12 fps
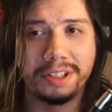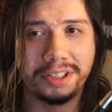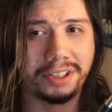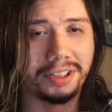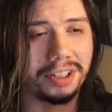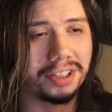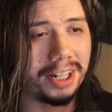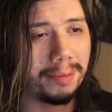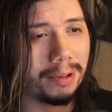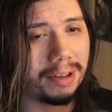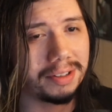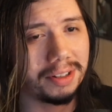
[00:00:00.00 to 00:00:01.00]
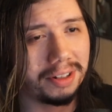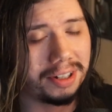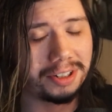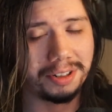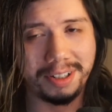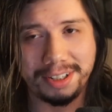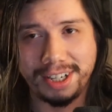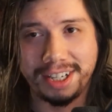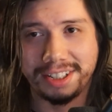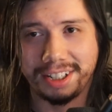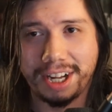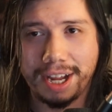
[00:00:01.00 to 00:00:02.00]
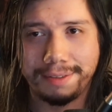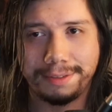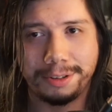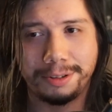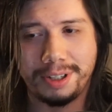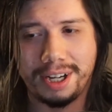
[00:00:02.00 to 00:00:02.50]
This is the saber I was initially chasing after,